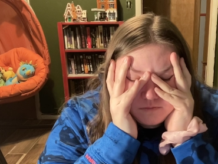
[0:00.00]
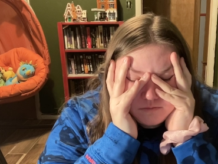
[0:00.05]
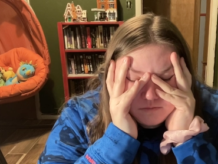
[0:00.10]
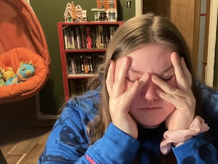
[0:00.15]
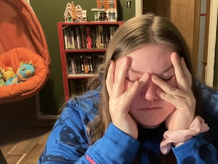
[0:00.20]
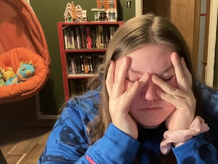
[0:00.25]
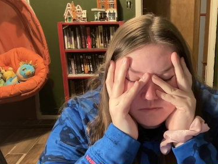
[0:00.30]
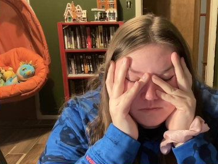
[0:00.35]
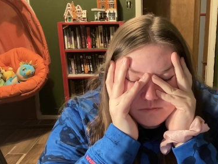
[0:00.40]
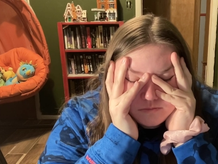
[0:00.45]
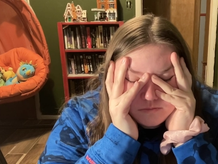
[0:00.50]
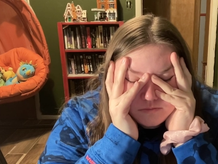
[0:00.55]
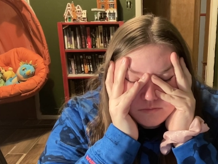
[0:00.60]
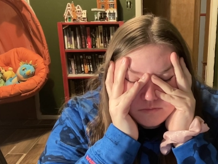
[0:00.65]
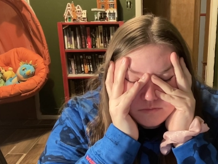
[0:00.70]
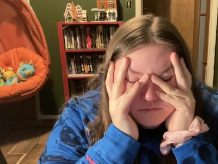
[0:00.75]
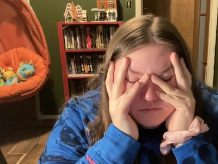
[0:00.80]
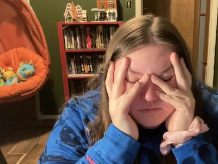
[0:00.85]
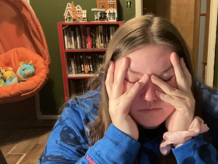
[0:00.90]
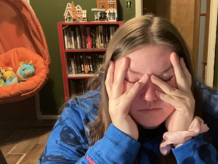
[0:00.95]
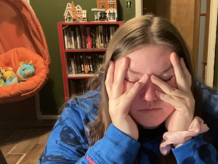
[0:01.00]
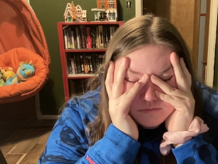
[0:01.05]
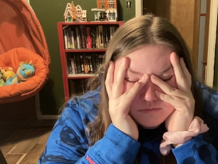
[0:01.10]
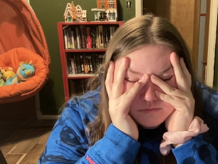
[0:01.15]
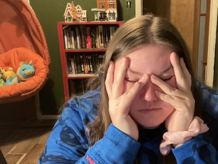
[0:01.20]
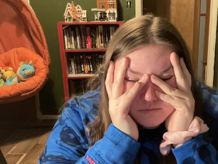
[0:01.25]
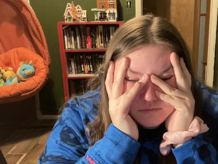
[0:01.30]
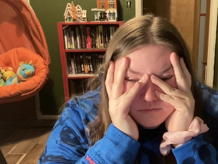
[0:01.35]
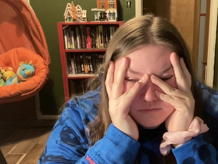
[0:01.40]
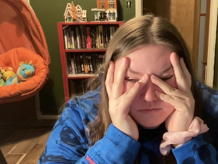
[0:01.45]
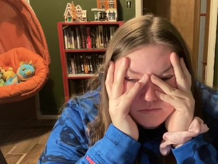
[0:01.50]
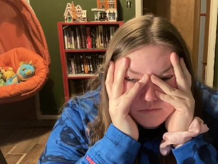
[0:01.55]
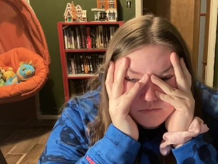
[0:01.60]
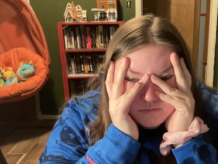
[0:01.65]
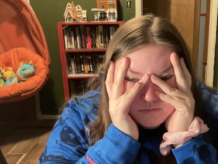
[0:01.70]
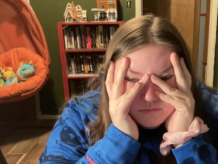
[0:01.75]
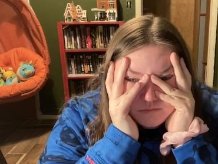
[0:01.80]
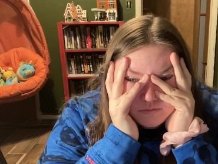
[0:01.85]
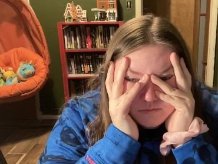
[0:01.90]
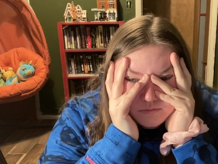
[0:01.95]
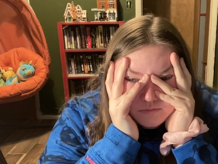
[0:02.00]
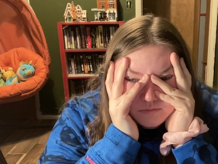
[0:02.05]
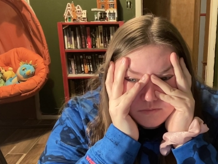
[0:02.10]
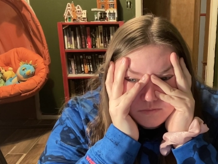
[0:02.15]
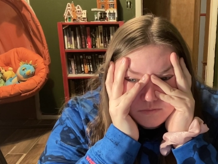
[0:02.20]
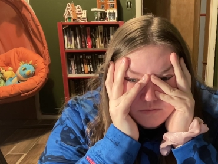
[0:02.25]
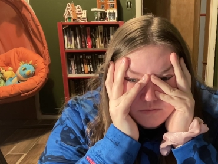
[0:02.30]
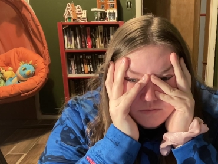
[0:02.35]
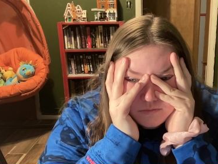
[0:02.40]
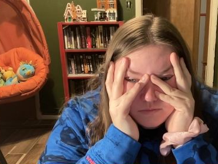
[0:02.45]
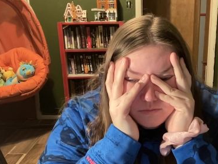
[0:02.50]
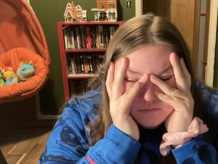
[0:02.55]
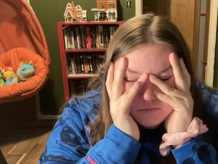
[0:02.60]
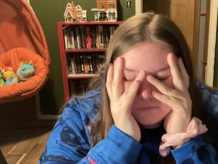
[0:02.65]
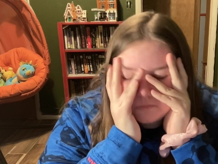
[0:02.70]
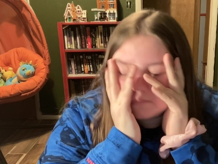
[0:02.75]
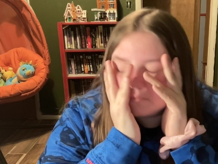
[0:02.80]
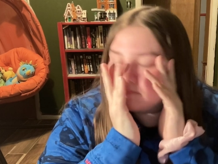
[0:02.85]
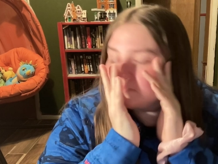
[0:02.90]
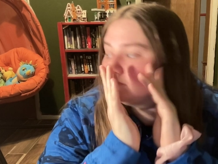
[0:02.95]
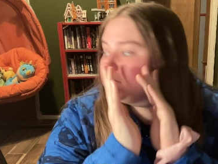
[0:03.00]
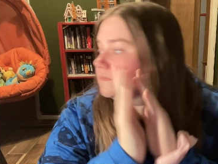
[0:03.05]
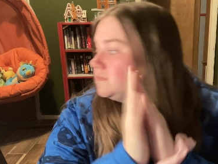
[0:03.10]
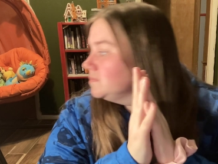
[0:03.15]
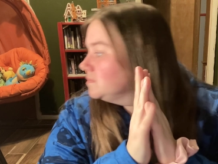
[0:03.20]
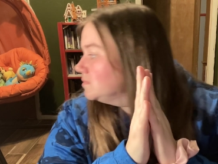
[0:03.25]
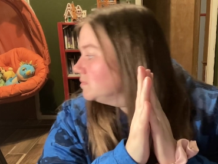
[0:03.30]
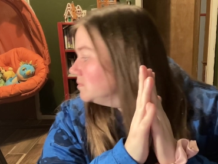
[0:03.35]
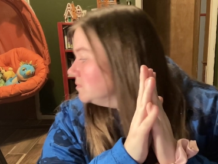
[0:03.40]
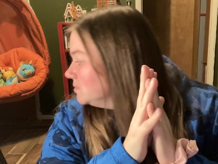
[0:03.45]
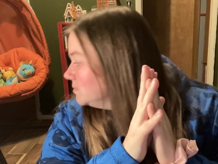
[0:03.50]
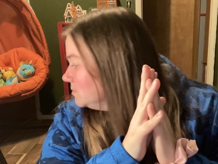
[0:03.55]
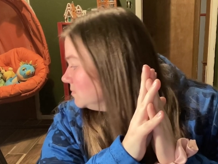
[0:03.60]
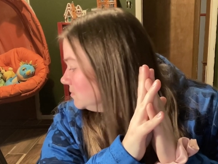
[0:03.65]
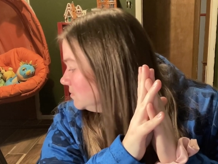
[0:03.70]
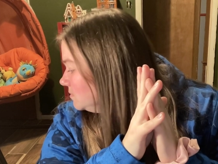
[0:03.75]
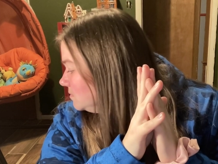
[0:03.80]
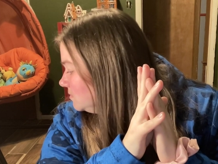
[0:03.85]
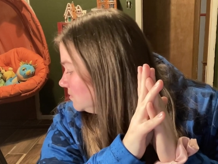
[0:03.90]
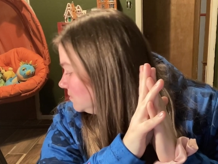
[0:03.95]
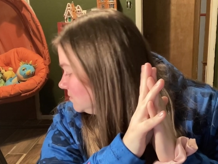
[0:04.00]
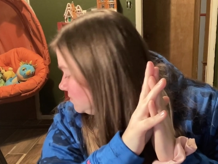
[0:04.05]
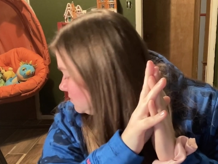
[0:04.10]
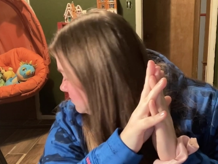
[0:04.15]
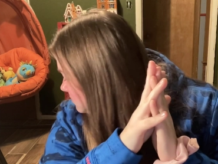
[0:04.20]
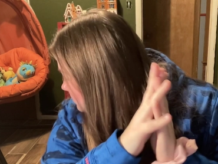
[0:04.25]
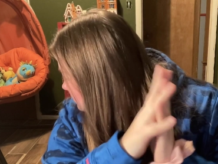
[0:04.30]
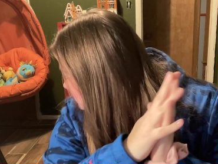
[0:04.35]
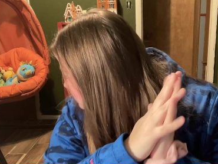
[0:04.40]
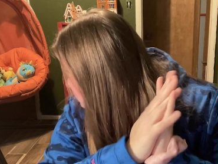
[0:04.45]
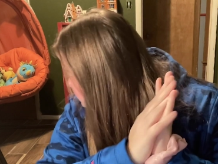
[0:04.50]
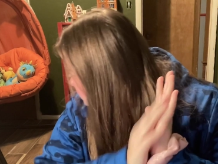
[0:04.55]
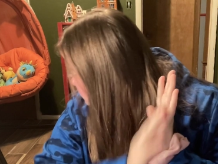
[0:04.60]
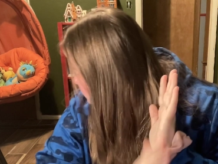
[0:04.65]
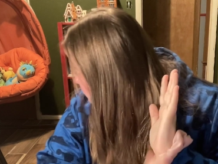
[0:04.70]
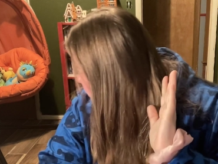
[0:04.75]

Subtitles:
No one is speaking in this clip.